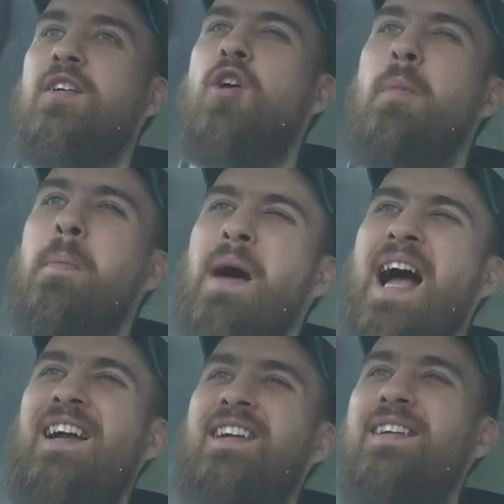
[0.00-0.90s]
coming
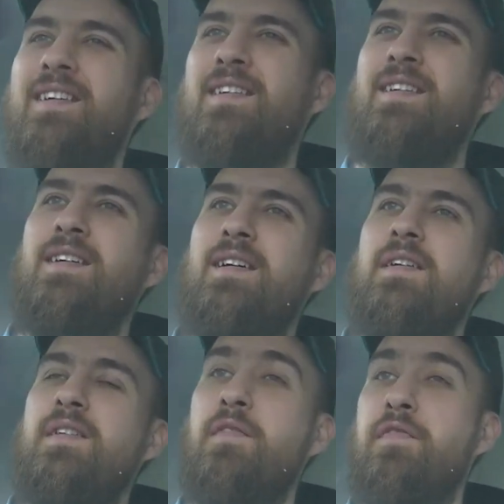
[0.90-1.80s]
back
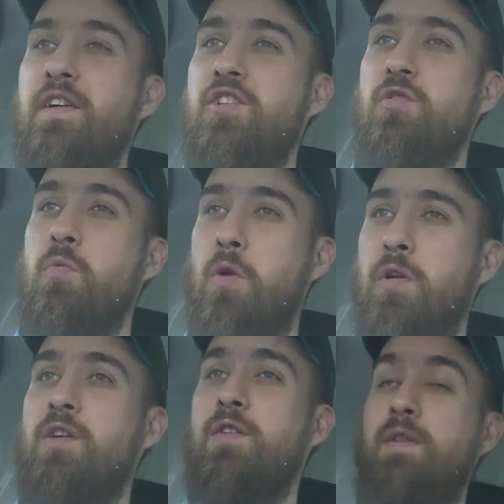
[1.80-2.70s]
to fix your work.
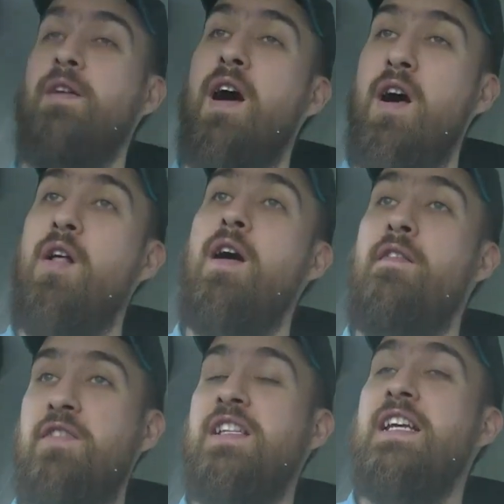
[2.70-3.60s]
I'll
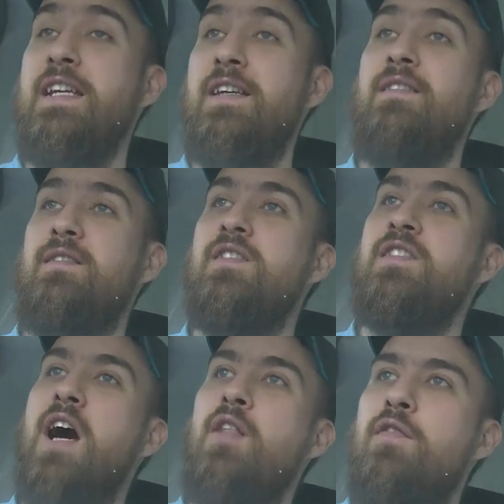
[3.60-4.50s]
obviously
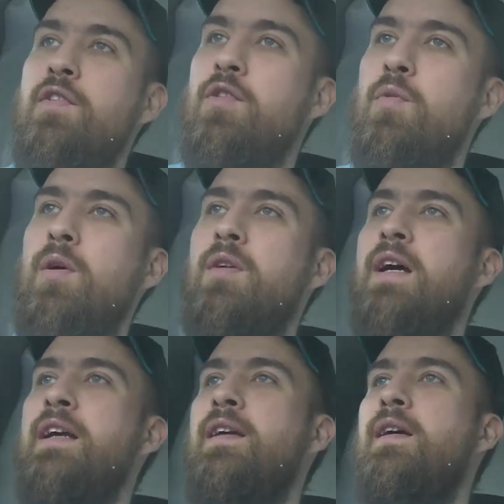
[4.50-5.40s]
stand over your work,
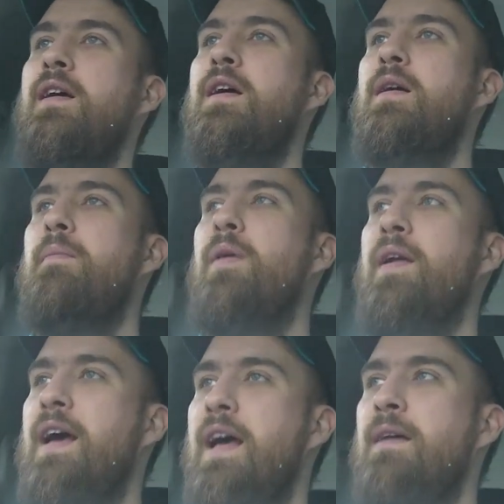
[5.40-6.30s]
like, but
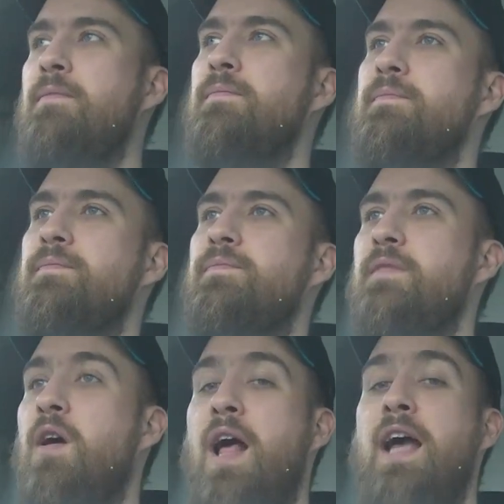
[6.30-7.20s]
I
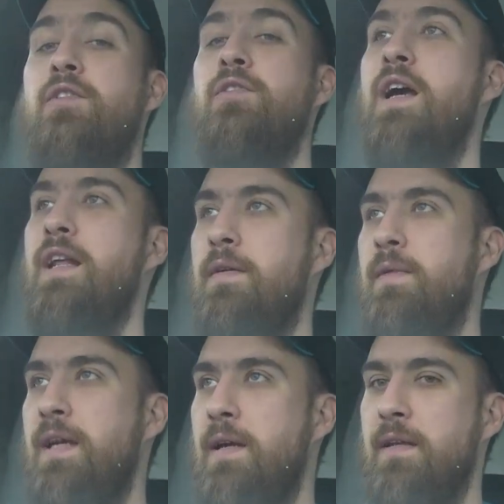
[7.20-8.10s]
do
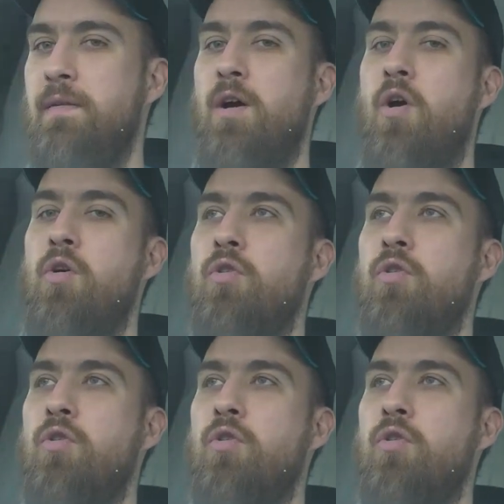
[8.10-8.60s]
anyway, and all